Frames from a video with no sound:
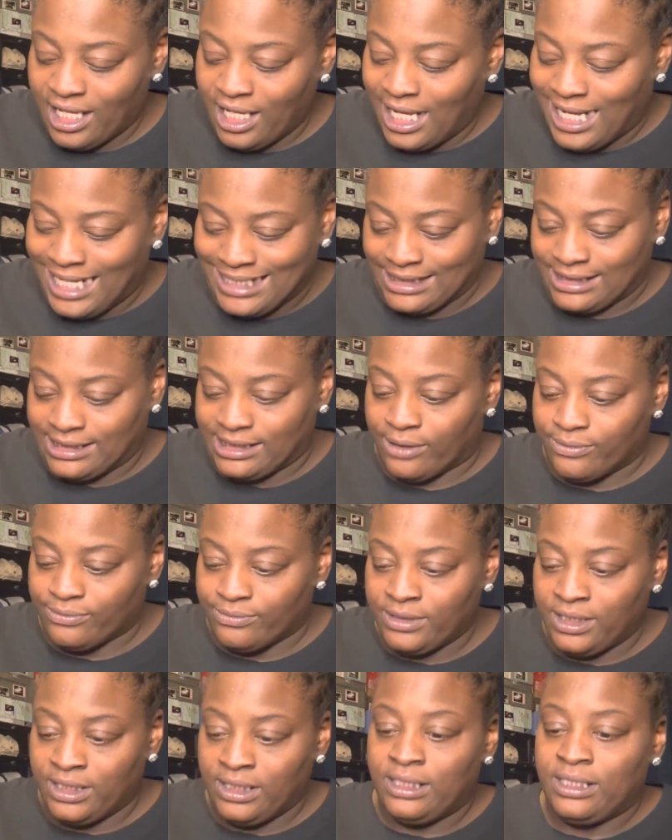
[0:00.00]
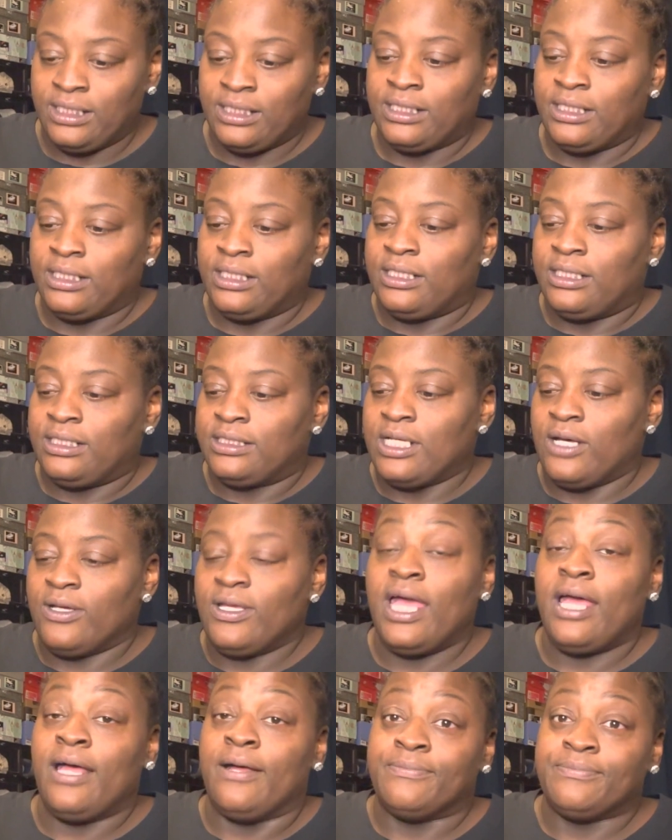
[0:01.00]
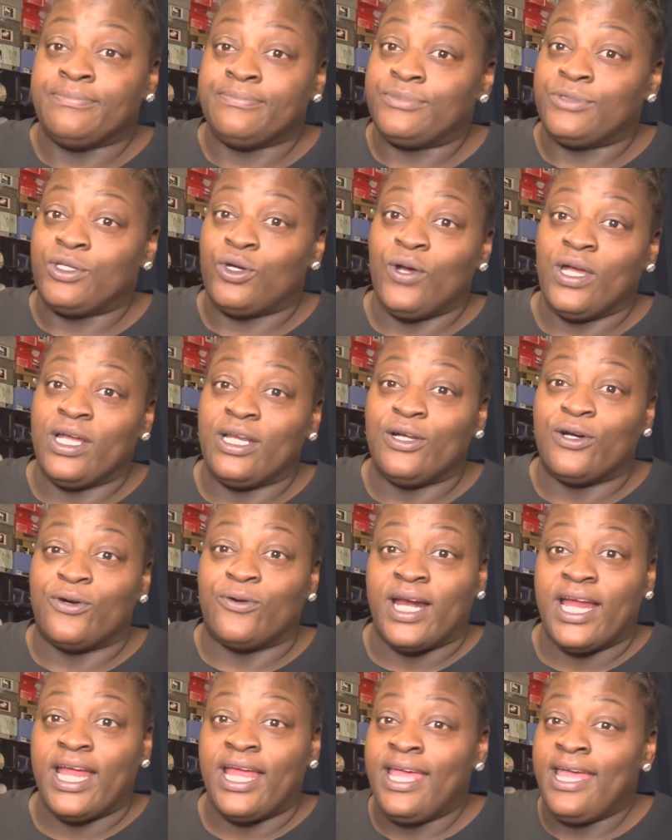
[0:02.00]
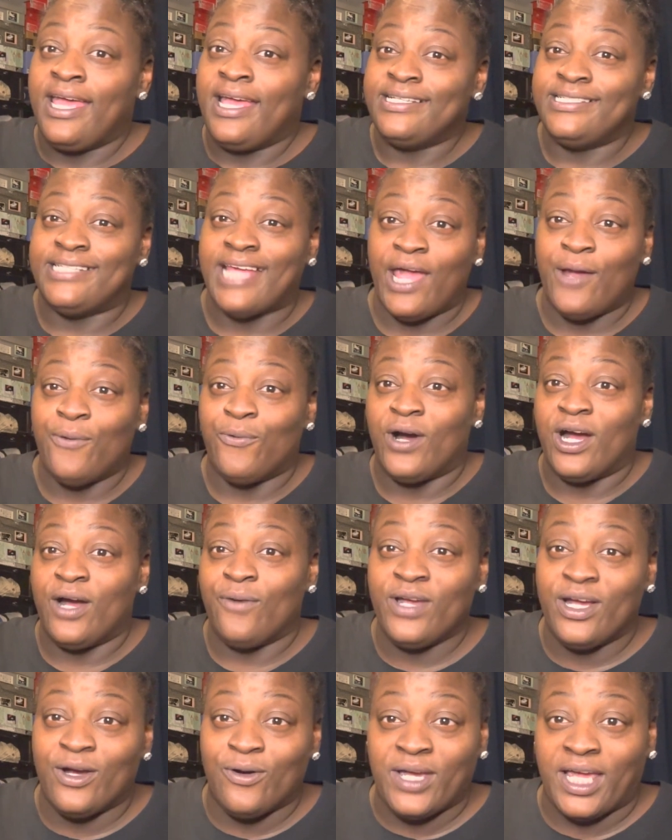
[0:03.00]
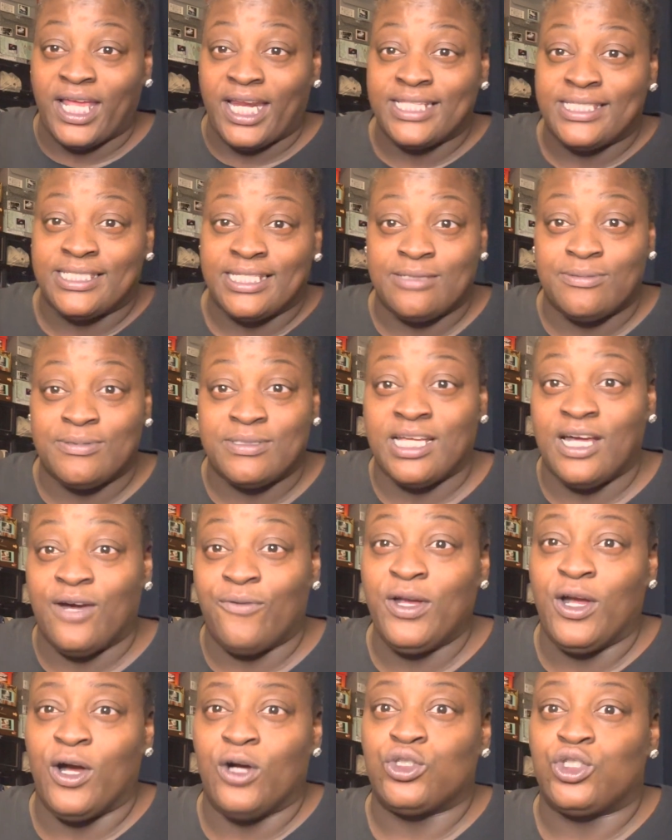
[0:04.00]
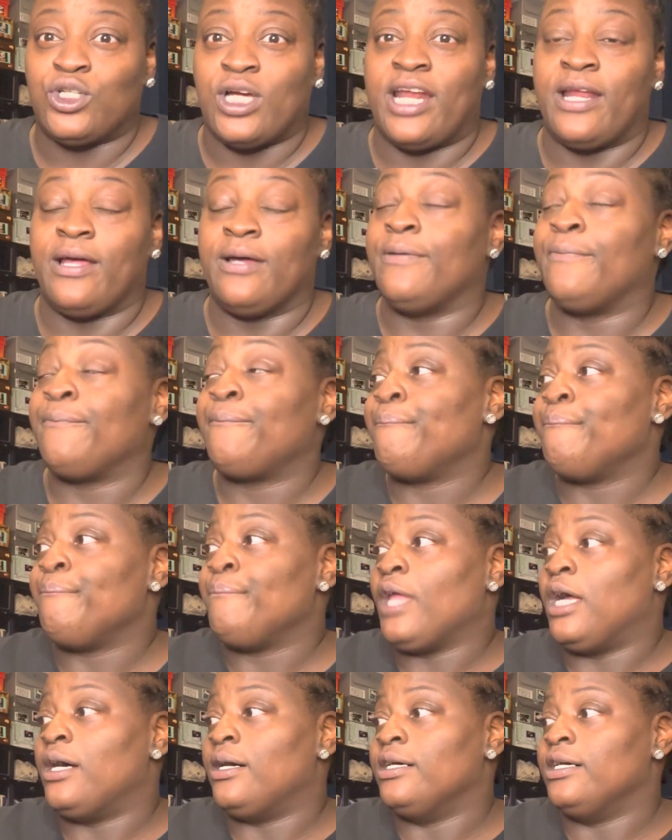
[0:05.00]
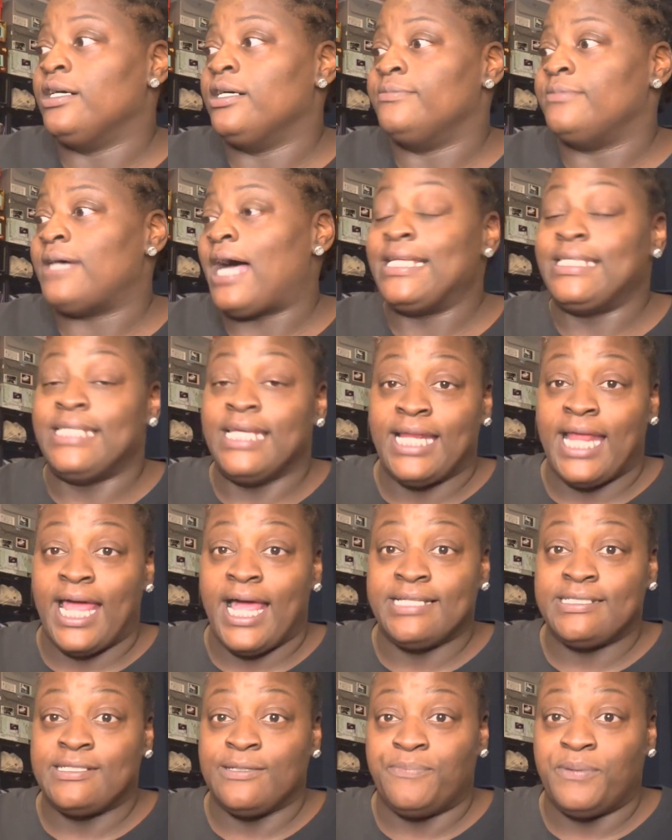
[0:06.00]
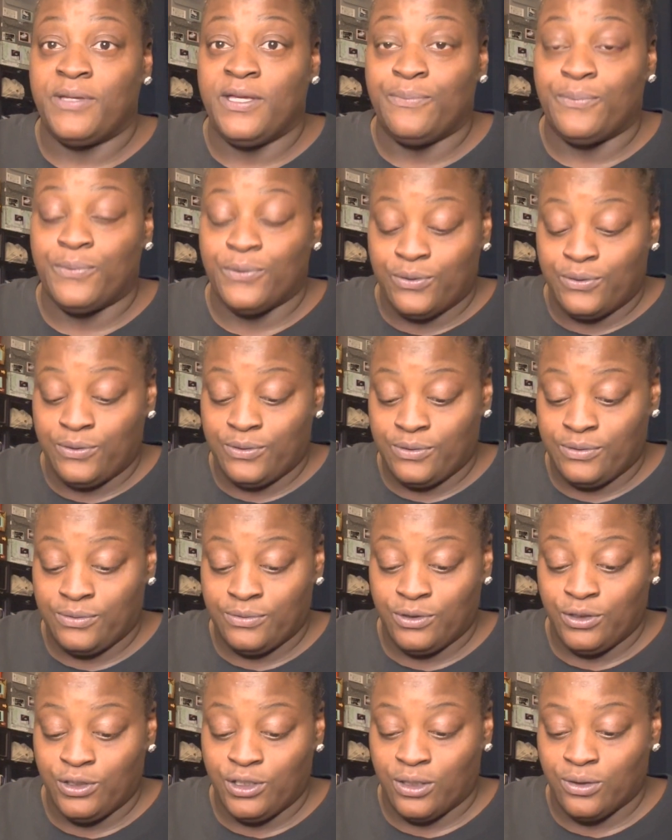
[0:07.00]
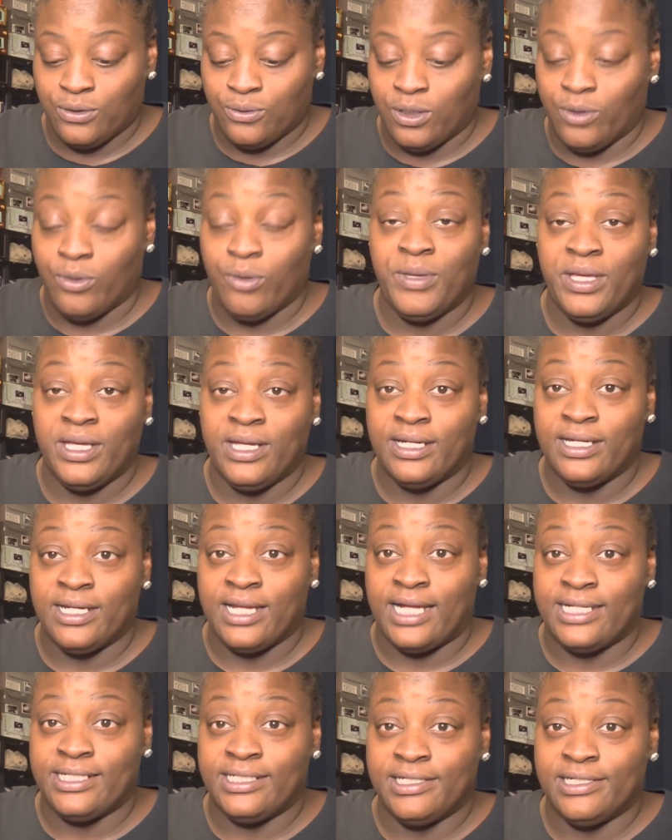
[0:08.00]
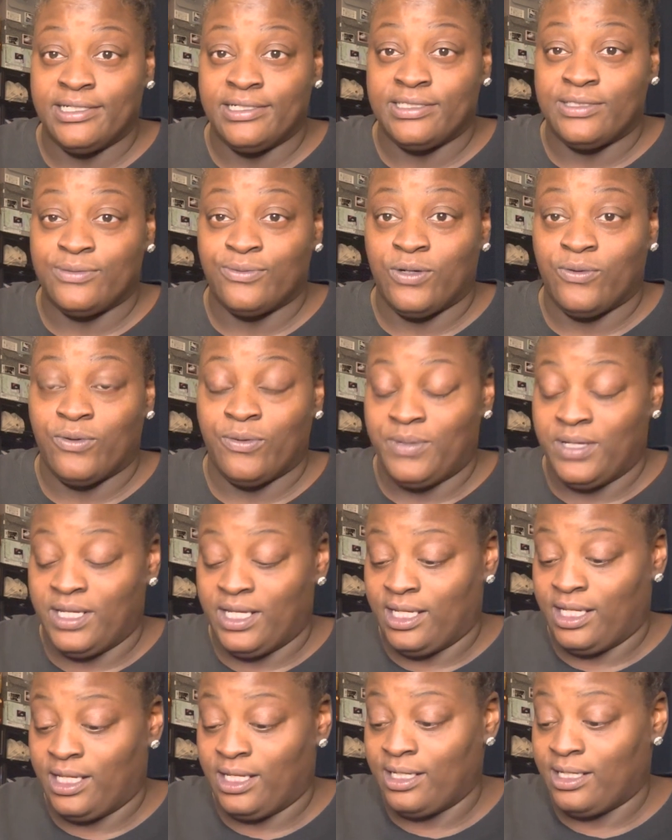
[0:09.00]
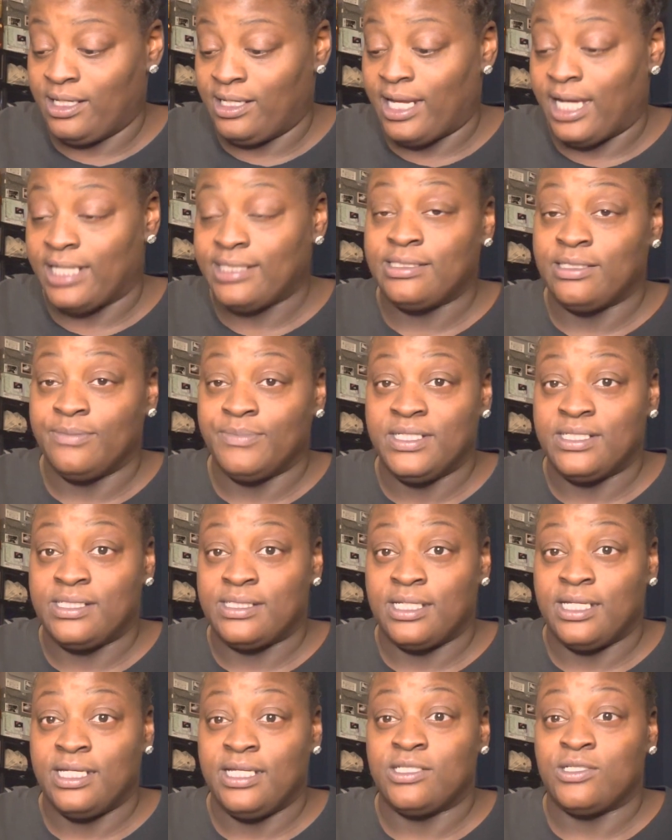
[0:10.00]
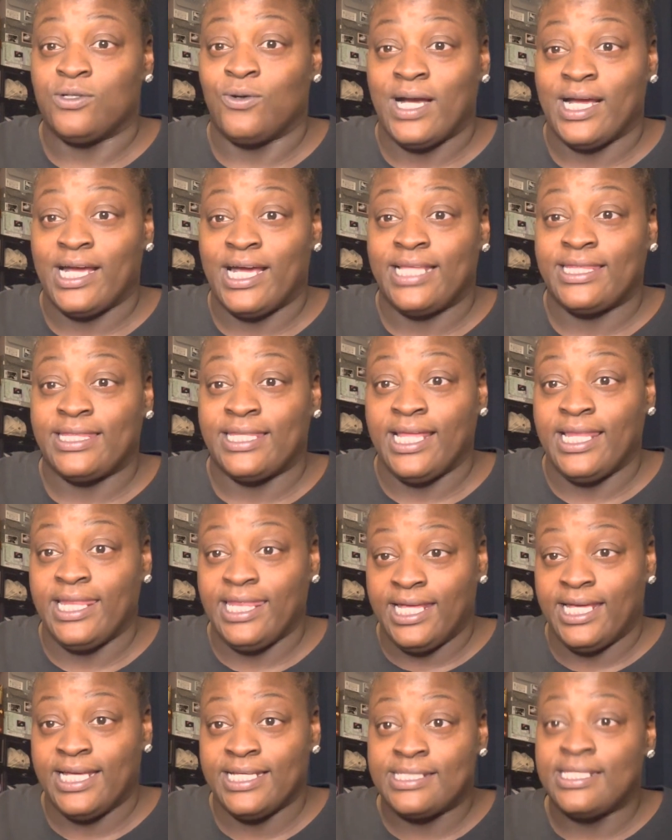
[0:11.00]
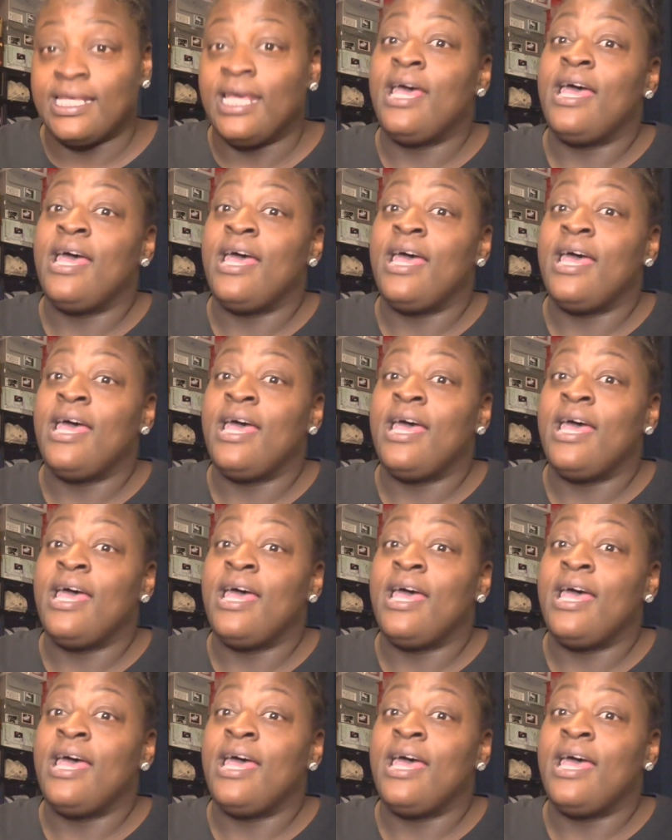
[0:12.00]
I just don't. So yeah, quick little rant. Day one, we're gonna get into some stuff. We're gonna try to, I did ask some people, you know, what would be good ideas, what would be nice to be seen, so I got that list.